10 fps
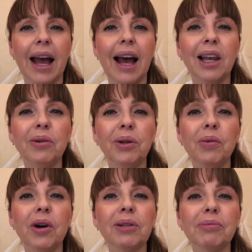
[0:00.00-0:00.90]
Hello and
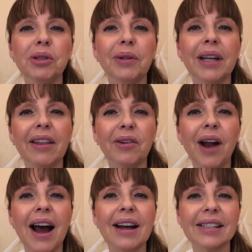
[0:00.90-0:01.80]
welcome to
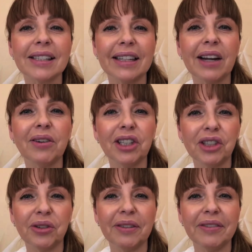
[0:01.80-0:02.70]
another Ask Nerida
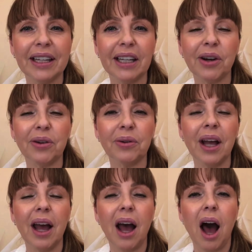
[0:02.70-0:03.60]
Joy video.
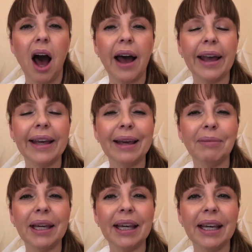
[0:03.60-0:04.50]
I am
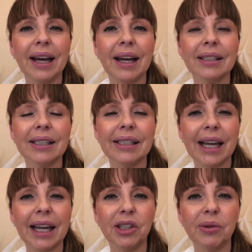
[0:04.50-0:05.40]
here
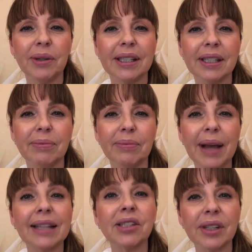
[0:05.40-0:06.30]
today
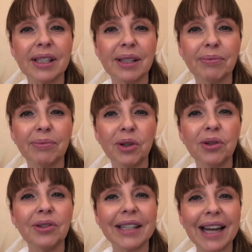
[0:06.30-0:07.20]
answering some
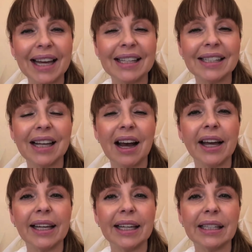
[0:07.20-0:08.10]
Q's and A's.
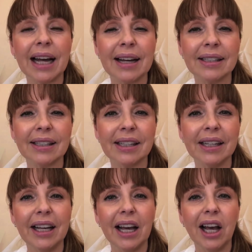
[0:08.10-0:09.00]
I get asked
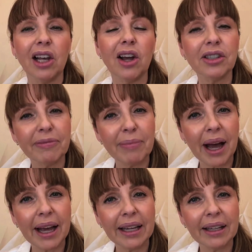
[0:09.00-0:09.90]
a lot of
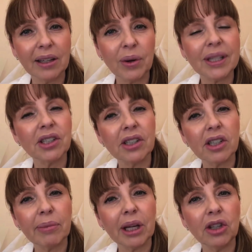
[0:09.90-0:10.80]
my questions
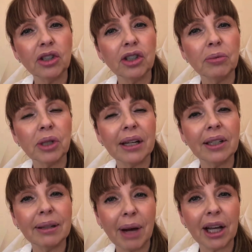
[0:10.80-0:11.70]
on my YouTube
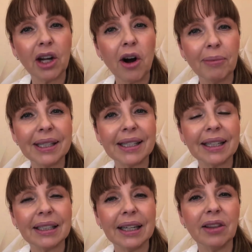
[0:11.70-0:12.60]
channel in my comments
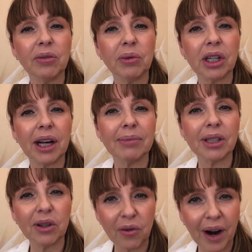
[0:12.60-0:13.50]
underneath, which I am
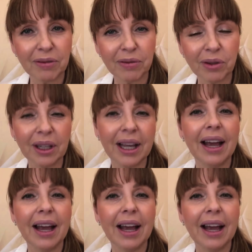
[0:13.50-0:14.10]
so grateful